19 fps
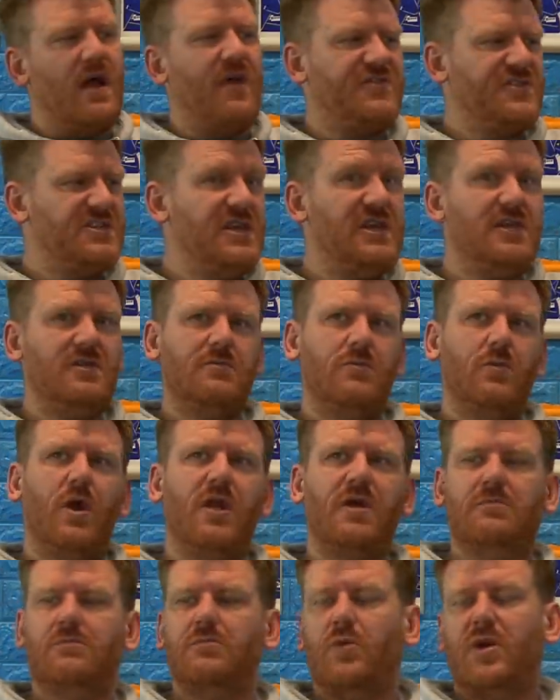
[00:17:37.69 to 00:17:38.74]
I've seen what
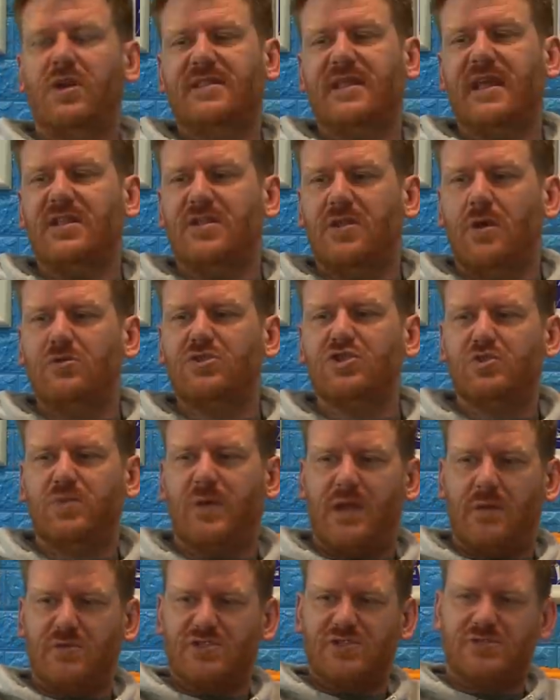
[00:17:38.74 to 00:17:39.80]
I did notice
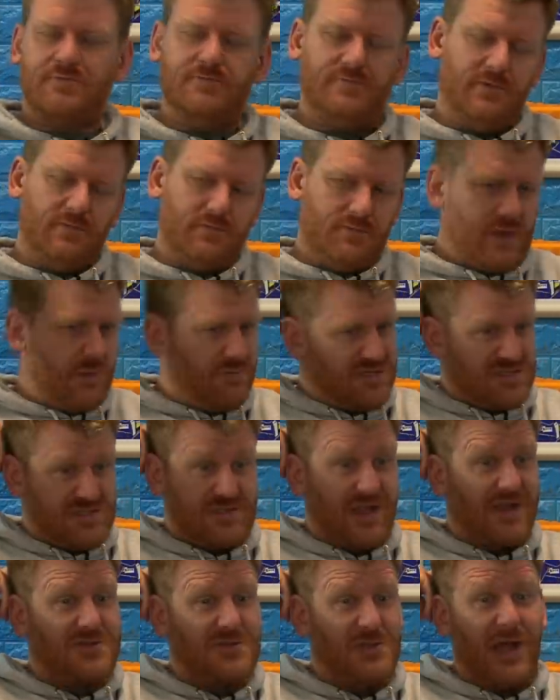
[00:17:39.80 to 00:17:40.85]
when I was
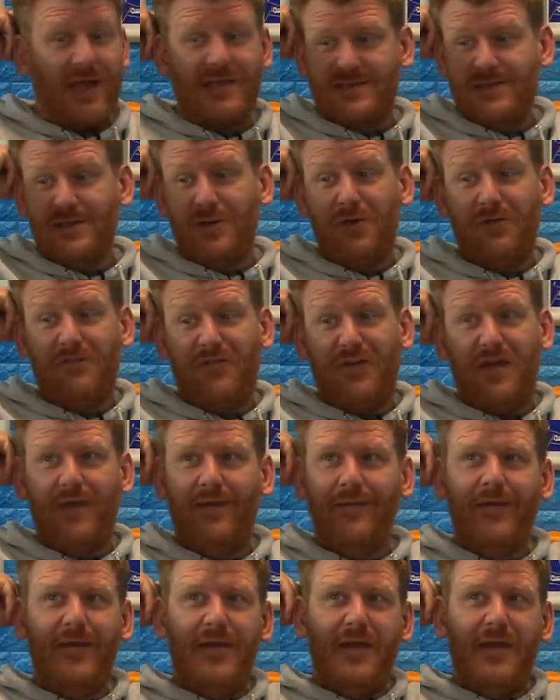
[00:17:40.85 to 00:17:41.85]
actually looking for